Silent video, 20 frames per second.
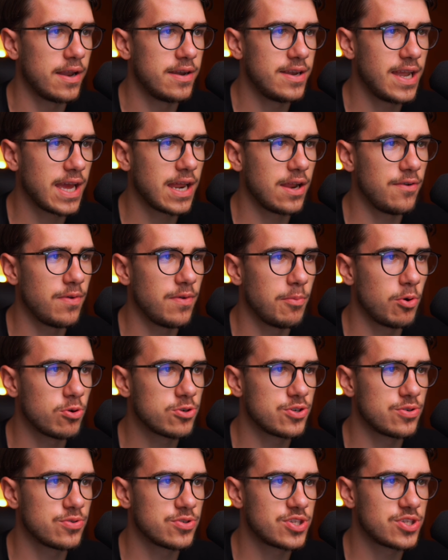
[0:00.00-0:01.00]
Negative
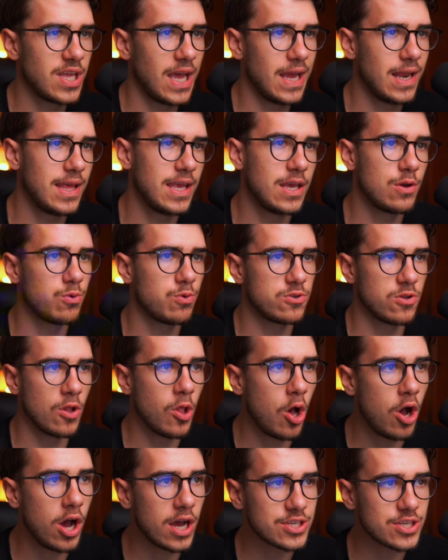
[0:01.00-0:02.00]
emotional state equals
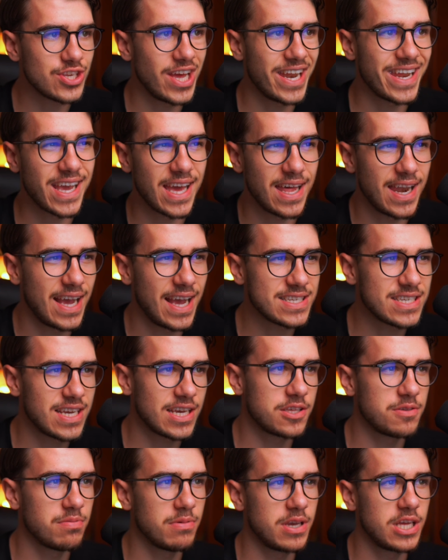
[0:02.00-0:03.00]
loss. And again, as I
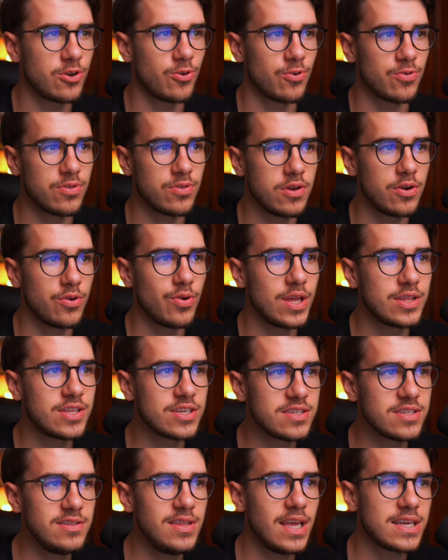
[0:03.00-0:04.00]
explained earlier, it
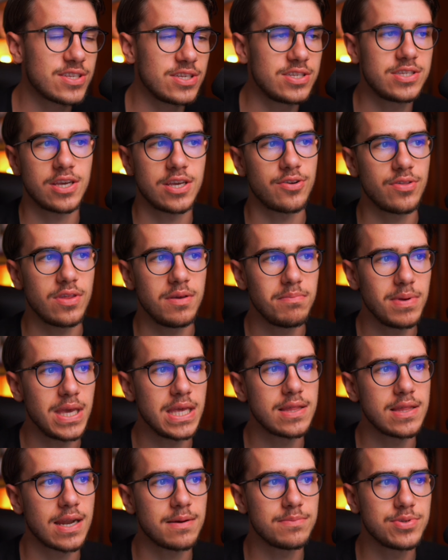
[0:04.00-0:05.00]
doesn't necessarily
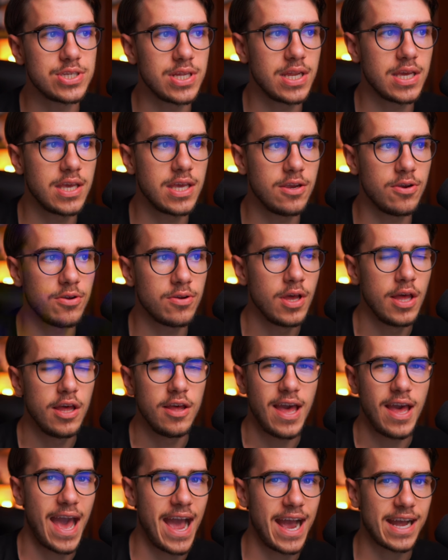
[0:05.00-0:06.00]
mean that I'm sitting here
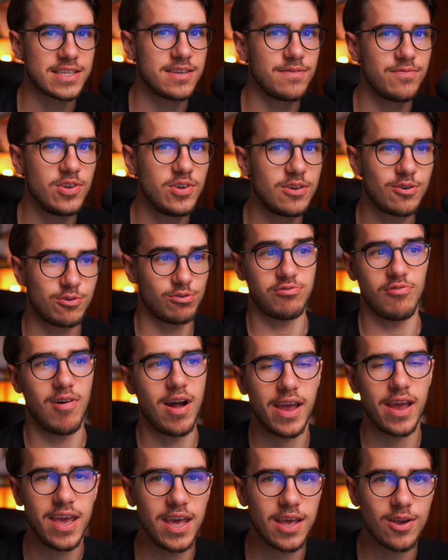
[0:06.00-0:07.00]
actively
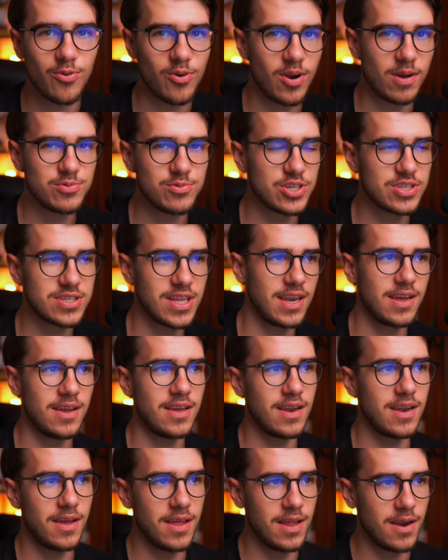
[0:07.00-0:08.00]
crying or I'm just in
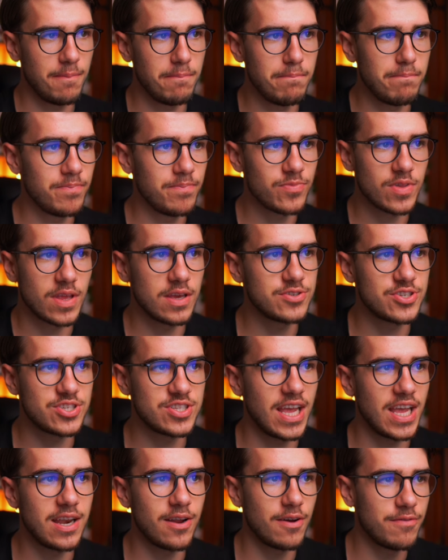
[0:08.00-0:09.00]
a
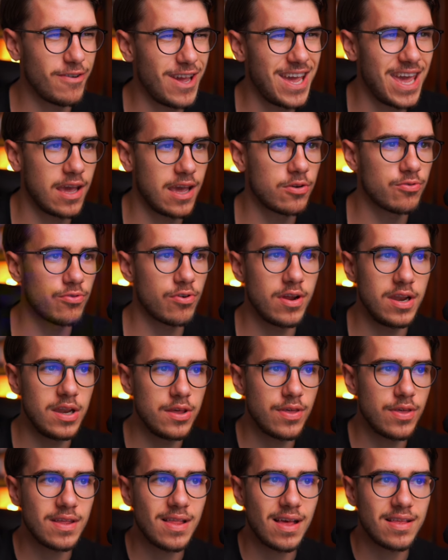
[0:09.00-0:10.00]
state of anger or
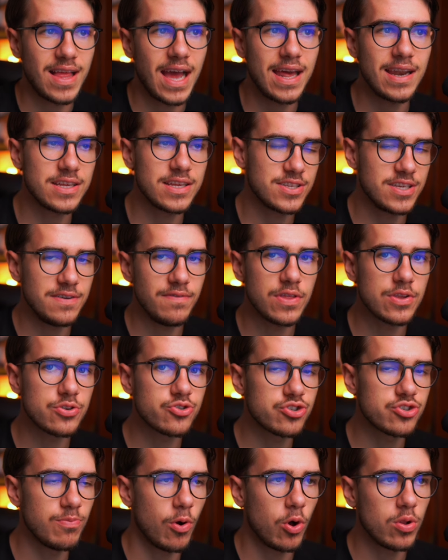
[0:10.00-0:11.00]
anything like that. It's even the
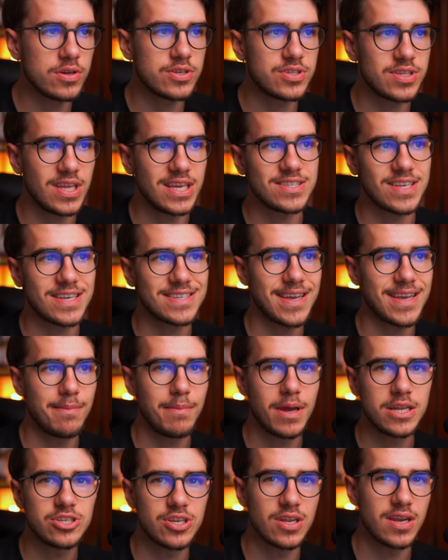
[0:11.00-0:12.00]
smallest things, as I
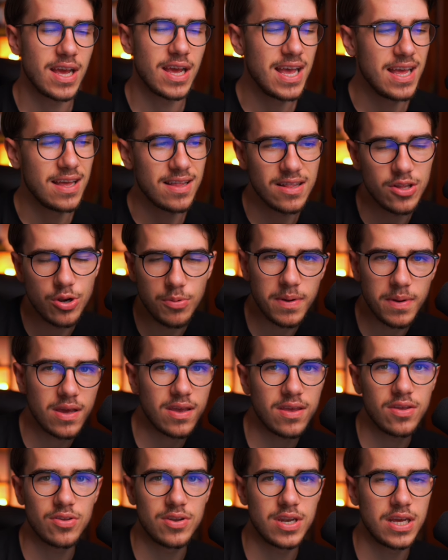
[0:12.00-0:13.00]
mentioned. A little bit
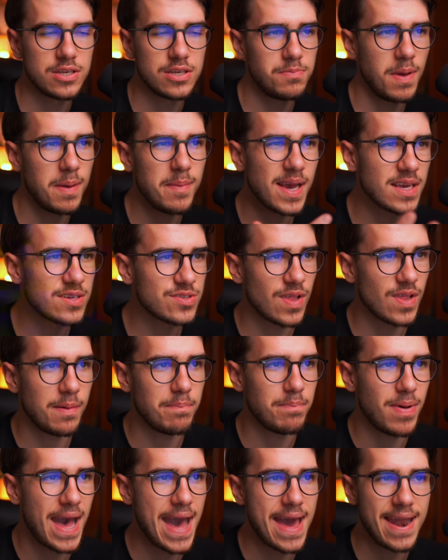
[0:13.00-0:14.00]
of illness, maybe I
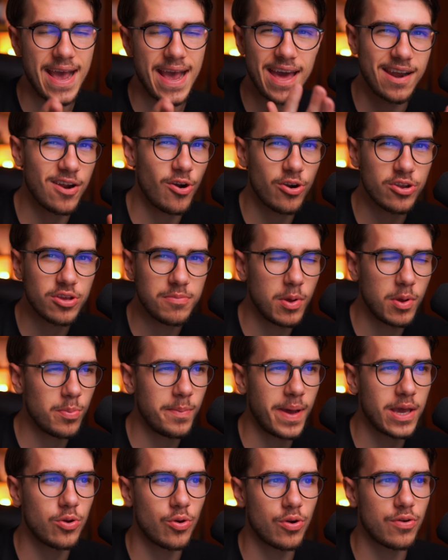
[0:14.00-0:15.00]
slept bad, I had an argument with
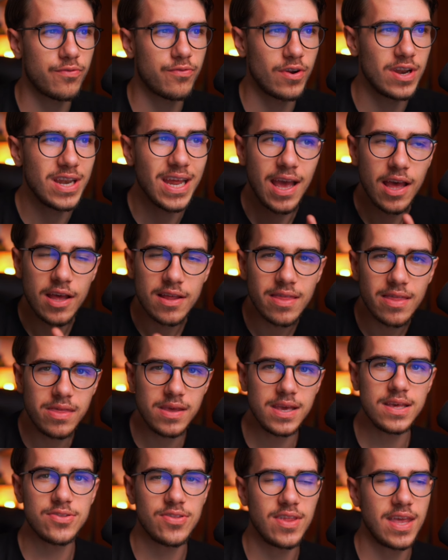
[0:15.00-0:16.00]
my girlfriend.
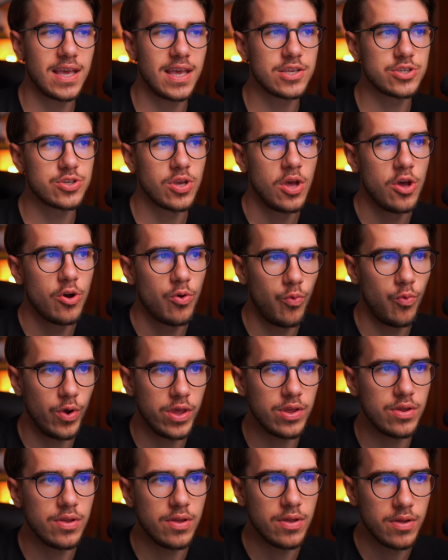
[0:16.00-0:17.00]
These things
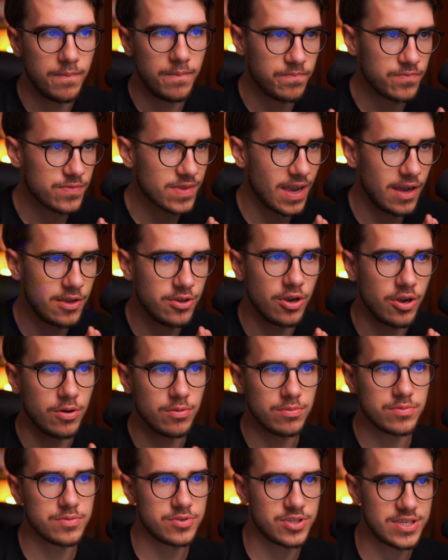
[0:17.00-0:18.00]
will
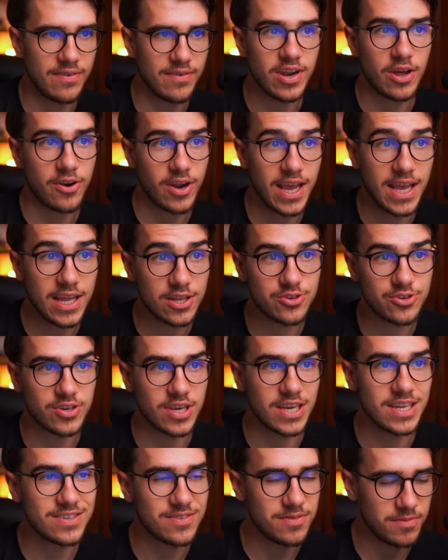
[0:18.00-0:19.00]
7 out of 8
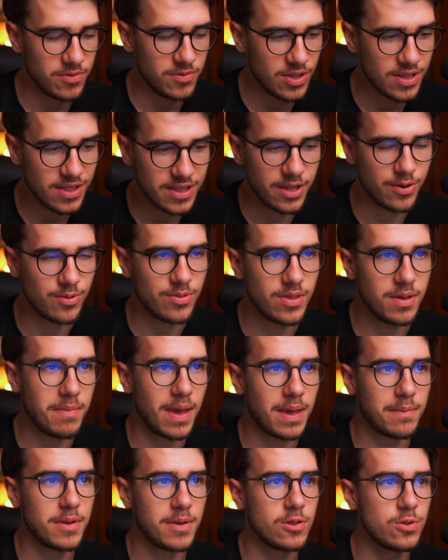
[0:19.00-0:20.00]
trades literally
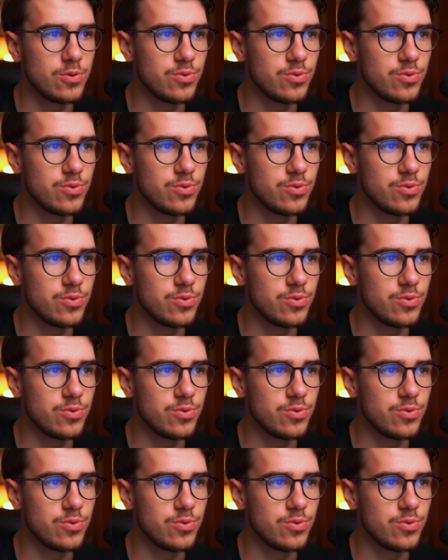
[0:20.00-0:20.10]
make me